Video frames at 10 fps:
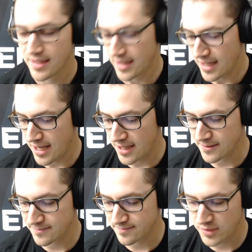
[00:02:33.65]

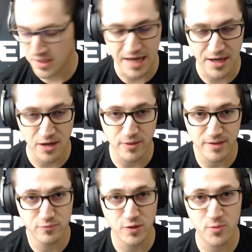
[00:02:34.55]

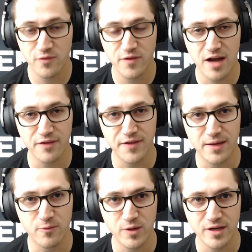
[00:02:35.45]
We proved out
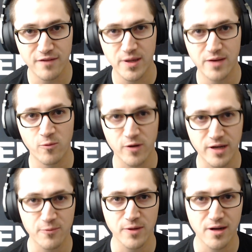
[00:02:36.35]
that we've been
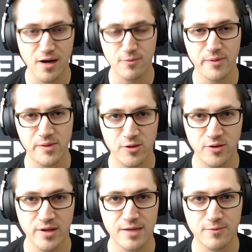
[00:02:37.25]
working really hard at what we were
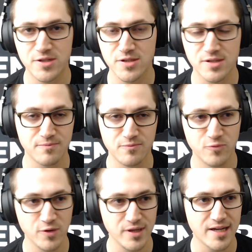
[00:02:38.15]
doing, and we just
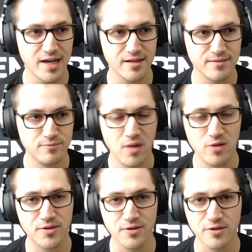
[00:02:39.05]
really kind of
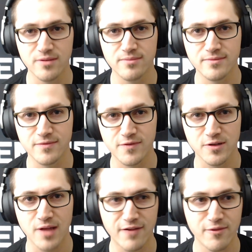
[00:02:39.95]
mowed through them,
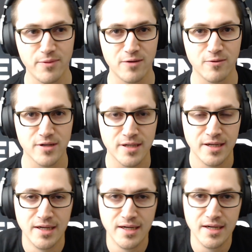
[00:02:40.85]
for lack of a better word.
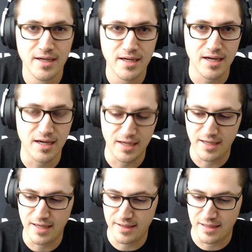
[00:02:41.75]

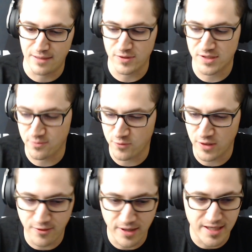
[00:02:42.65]
It was some
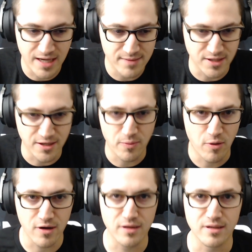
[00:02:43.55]
really great games on our
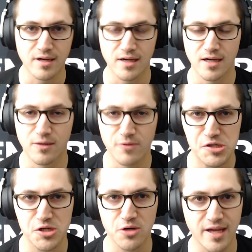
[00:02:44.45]
part. We
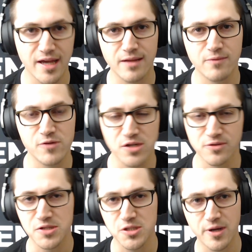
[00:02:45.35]
showed
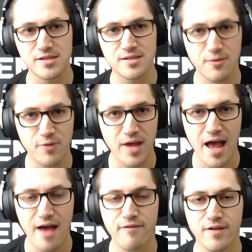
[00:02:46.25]
the strengths that we
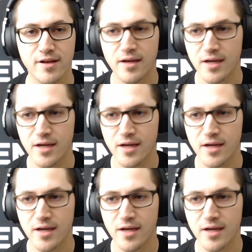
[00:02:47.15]
have and